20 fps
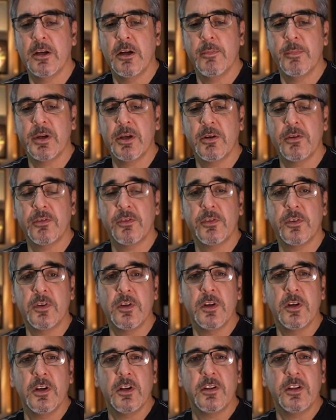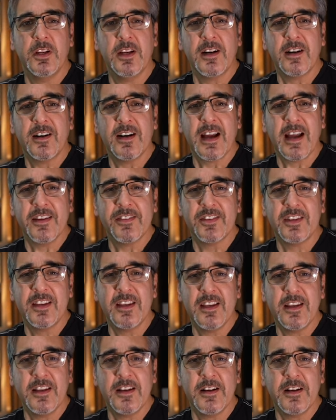because they are
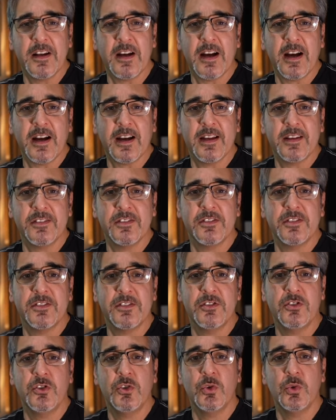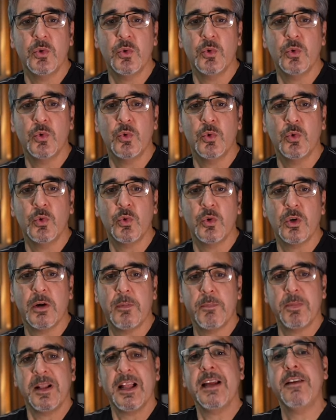asking us to
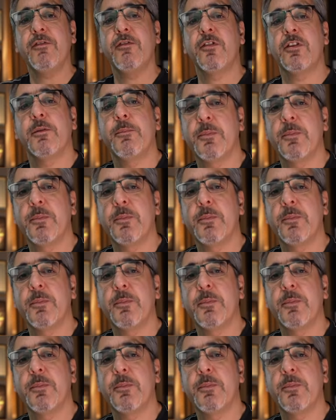apply for a